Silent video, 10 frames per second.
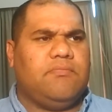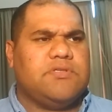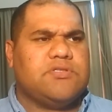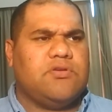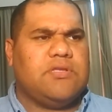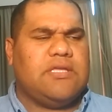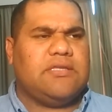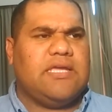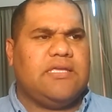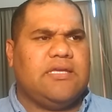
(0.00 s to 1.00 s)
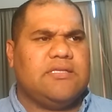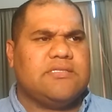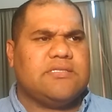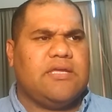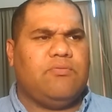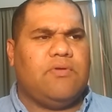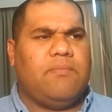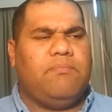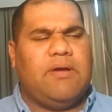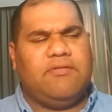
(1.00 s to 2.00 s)
so that they can stay
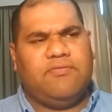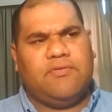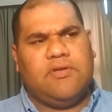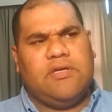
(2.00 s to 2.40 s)
above